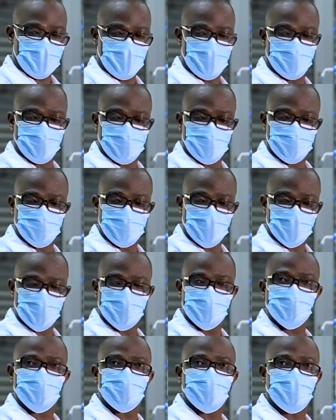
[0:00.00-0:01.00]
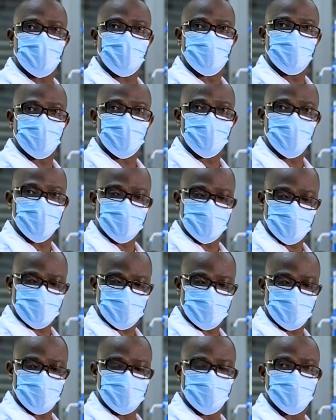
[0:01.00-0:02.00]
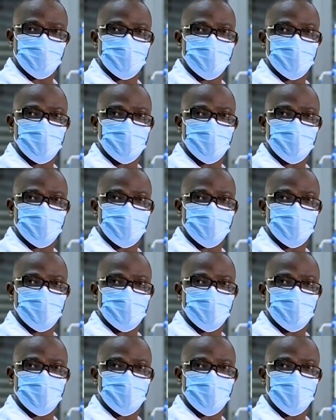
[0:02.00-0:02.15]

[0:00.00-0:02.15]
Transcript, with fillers: I have a bit, I have a quantity